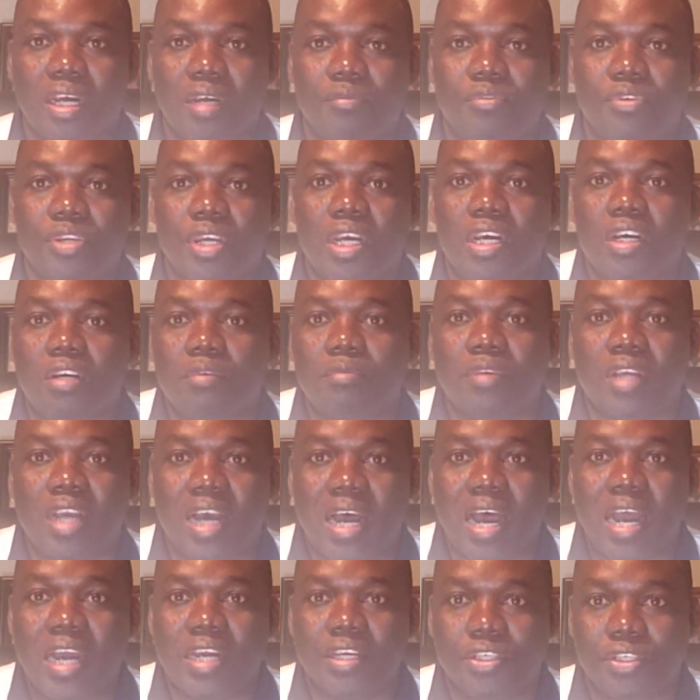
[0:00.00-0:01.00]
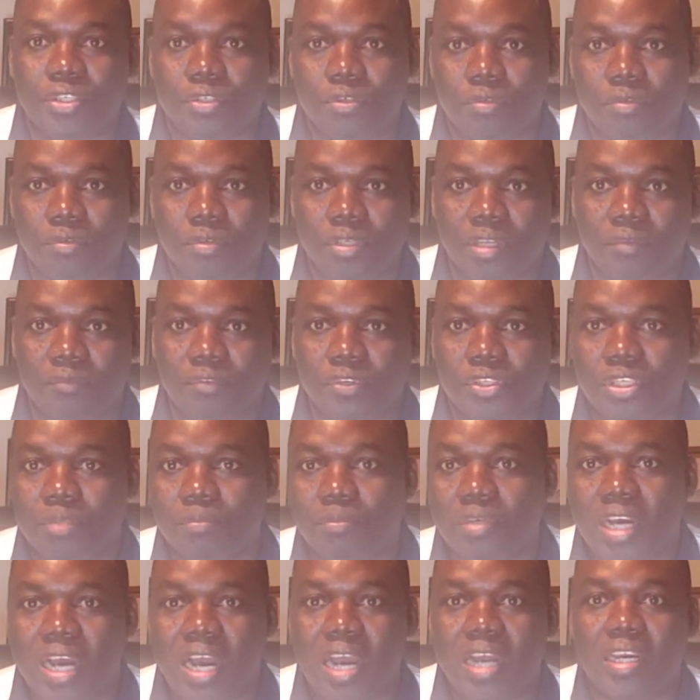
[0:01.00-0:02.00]
to help guide you, give you
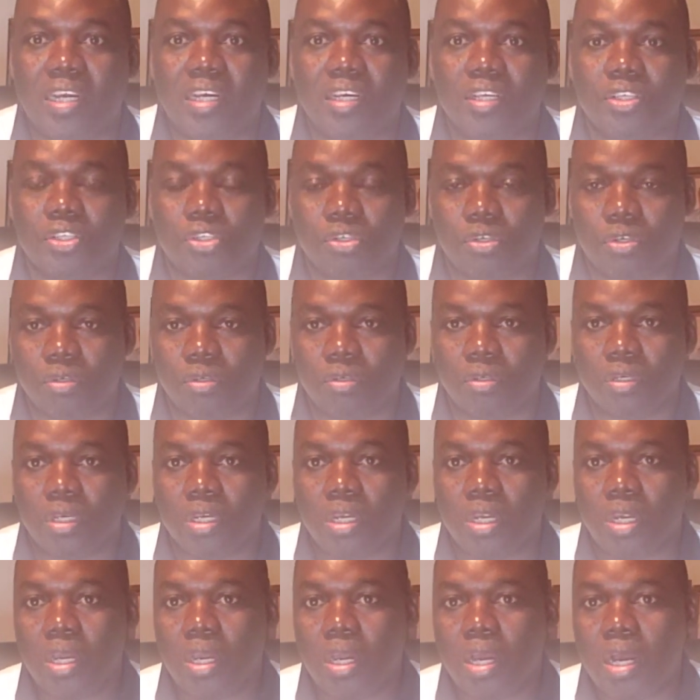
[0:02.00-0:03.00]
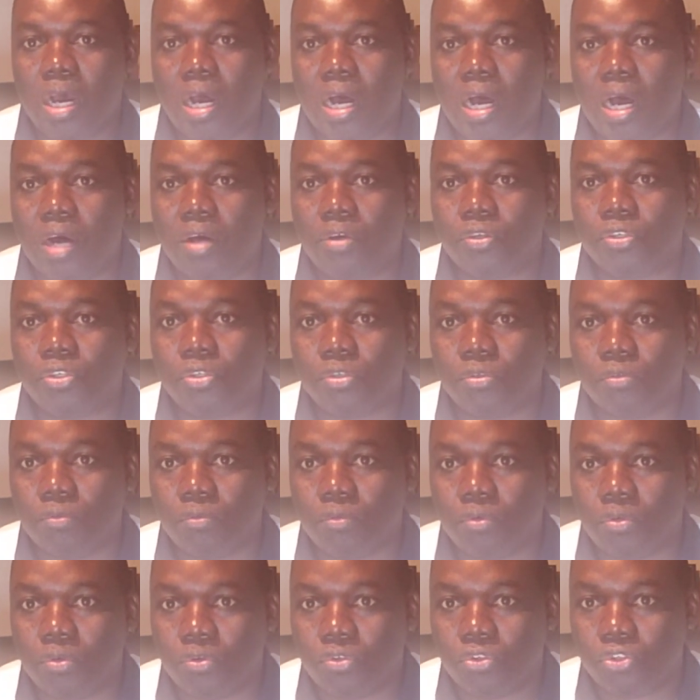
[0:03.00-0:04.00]
some guidance on how
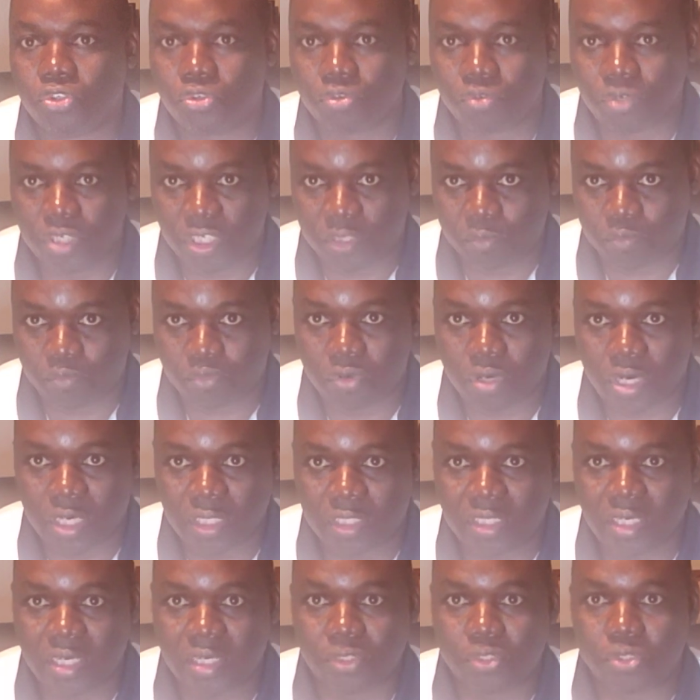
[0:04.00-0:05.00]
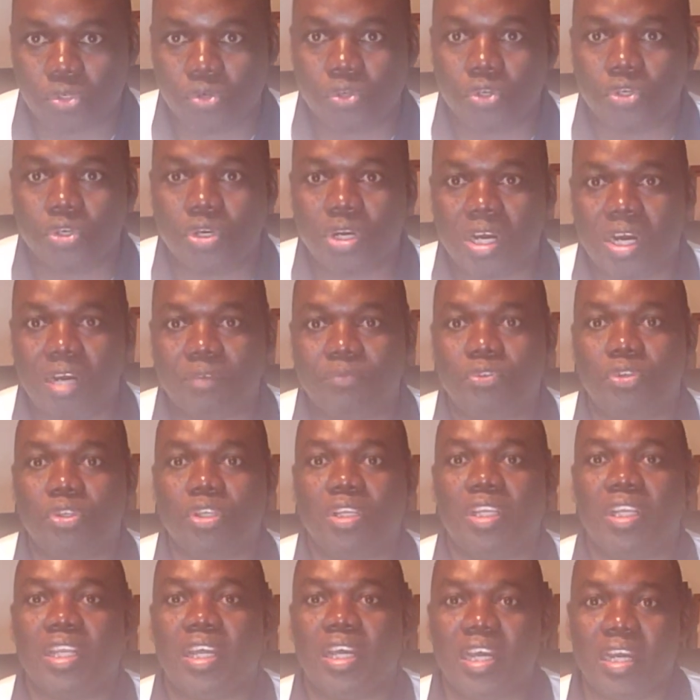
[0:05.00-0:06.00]
to go through this process so you don't have to
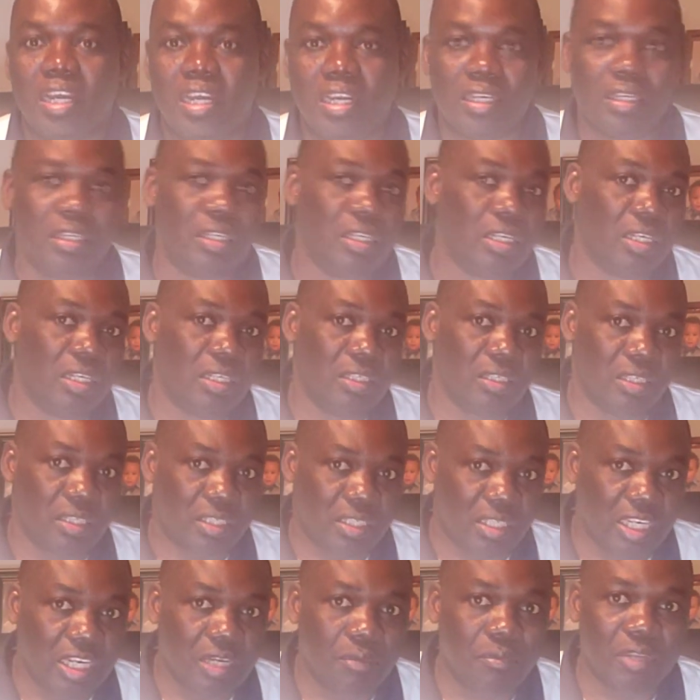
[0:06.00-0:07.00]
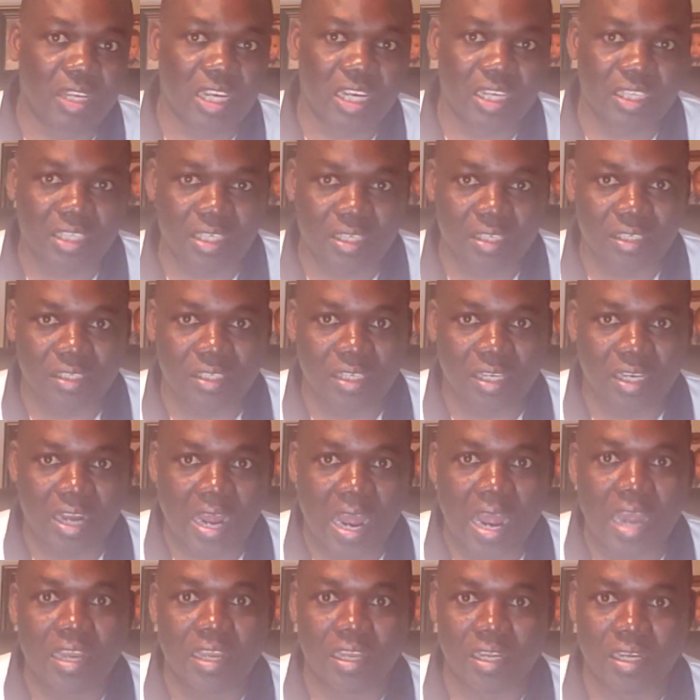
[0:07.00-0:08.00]
learn the same lessons that
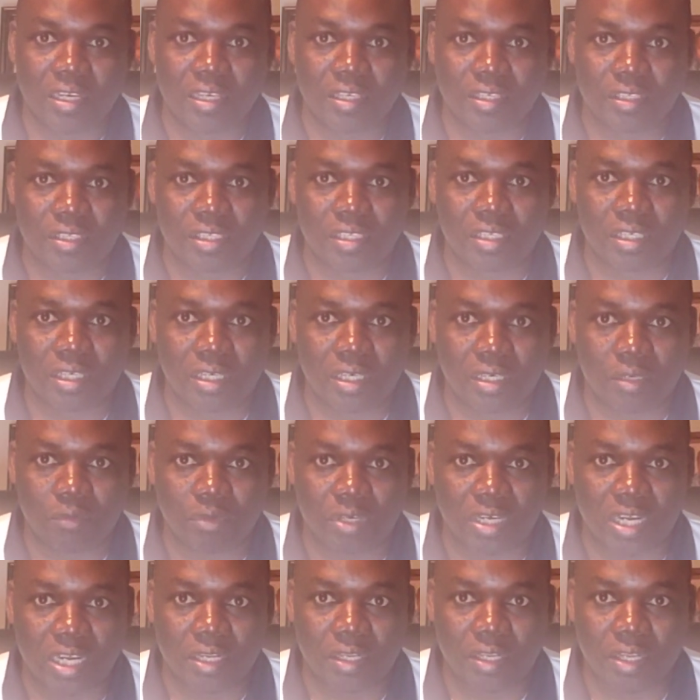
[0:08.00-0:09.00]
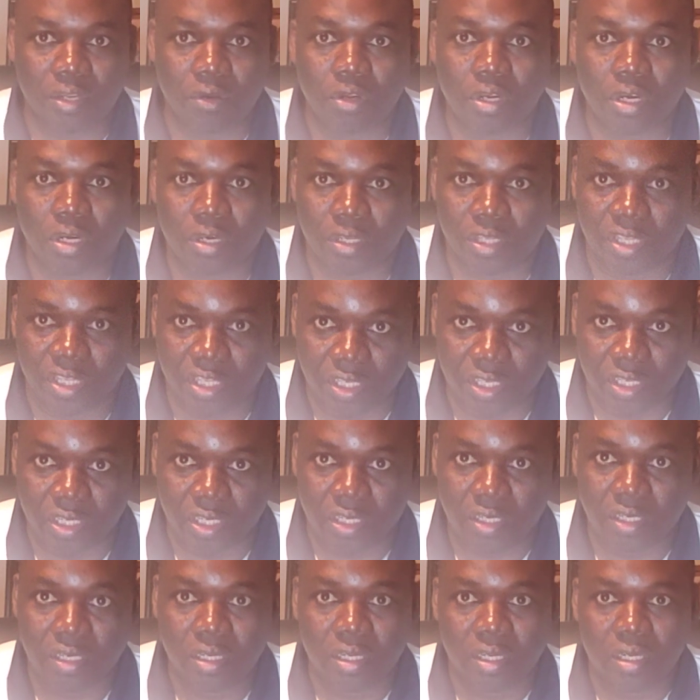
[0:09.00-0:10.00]
I learned when I got
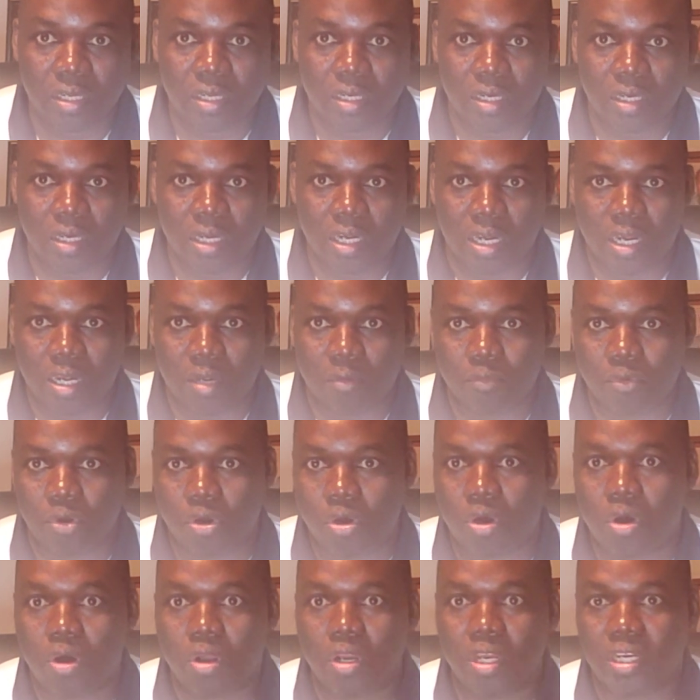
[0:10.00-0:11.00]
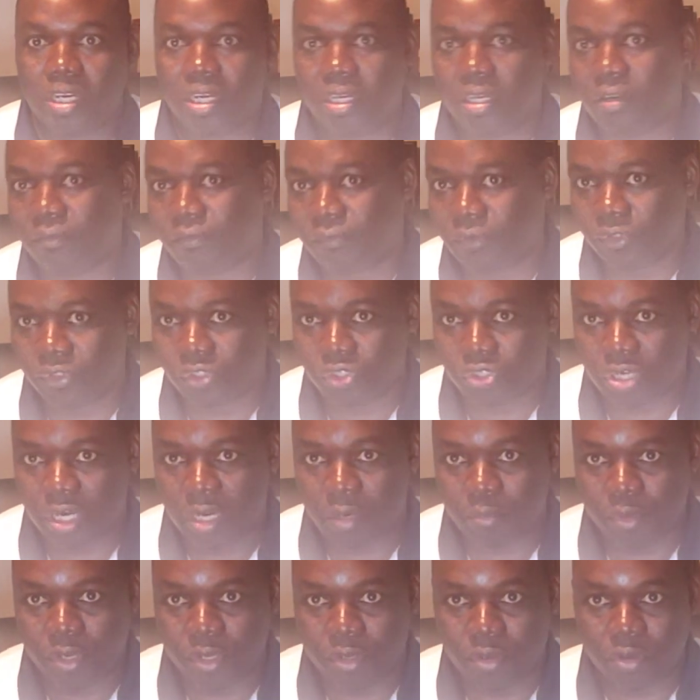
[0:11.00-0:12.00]
here, all in an effort to try
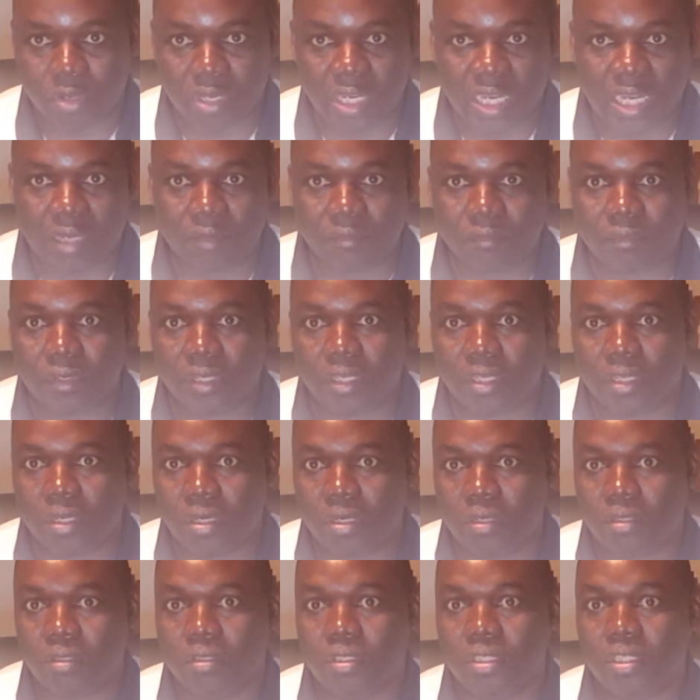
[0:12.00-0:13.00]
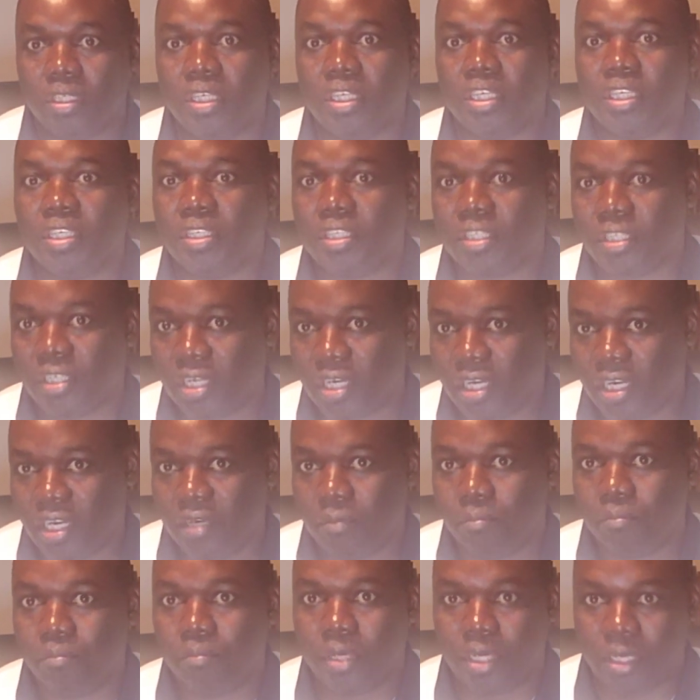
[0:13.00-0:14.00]
to make your life a lot easier
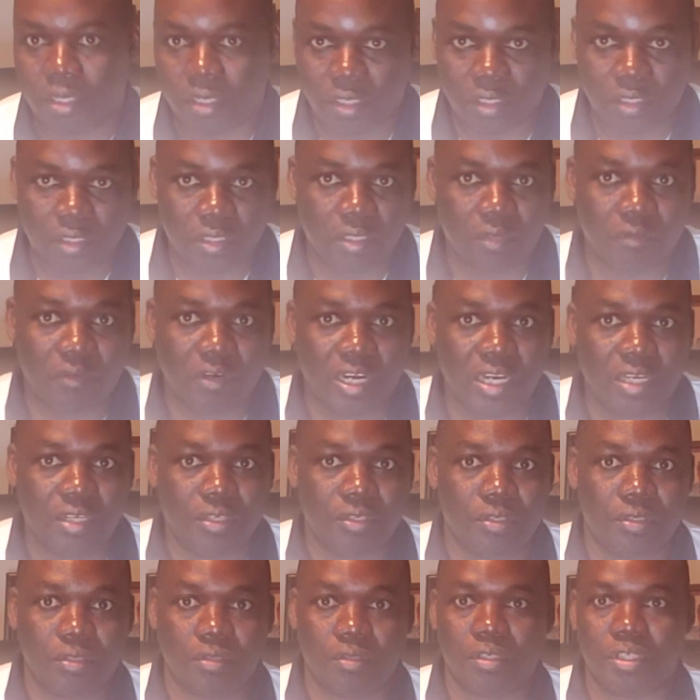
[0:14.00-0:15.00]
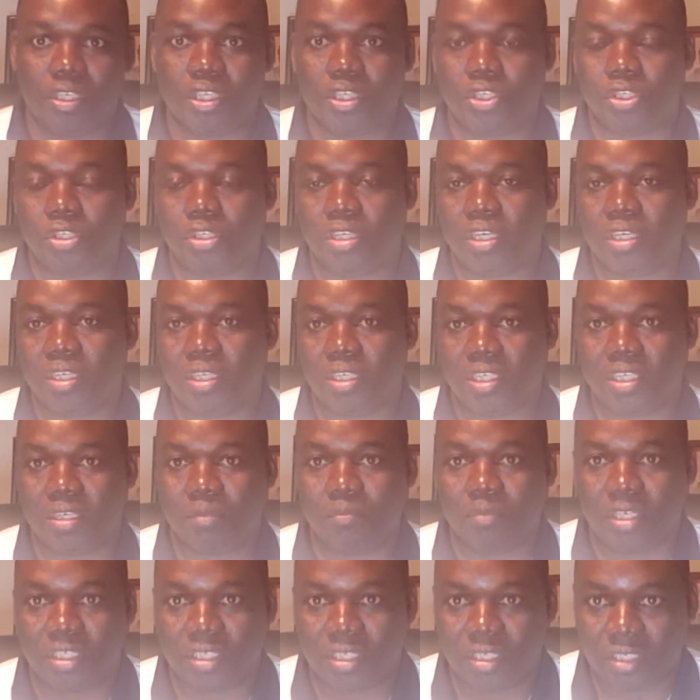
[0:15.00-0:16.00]
and better, right? You don't need to learn the
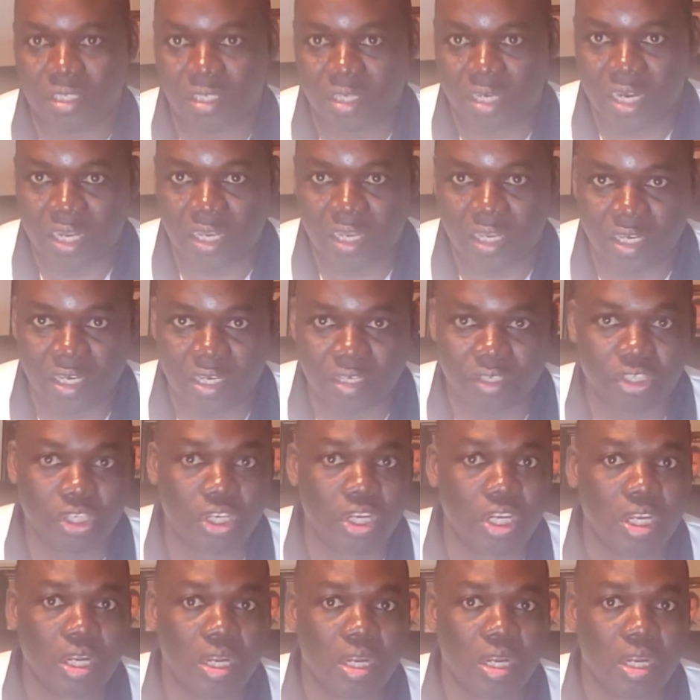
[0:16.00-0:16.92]
same lessons that I learned.